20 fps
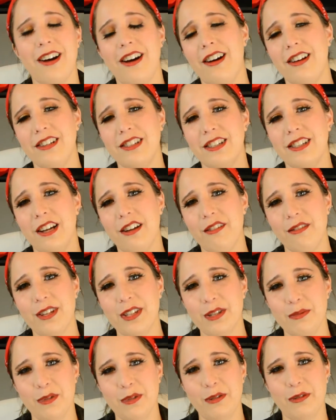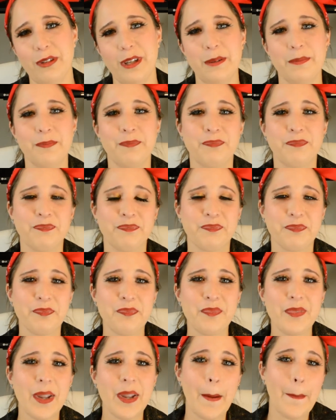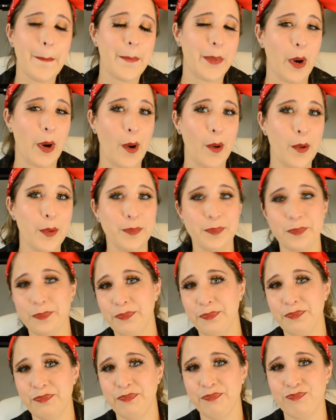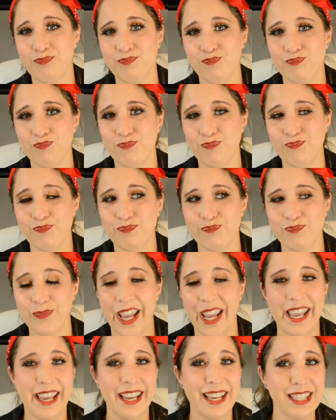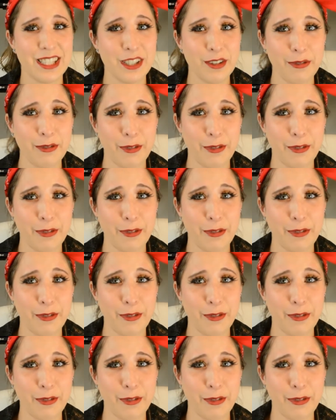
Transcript: cons of this movie. Pro? It's a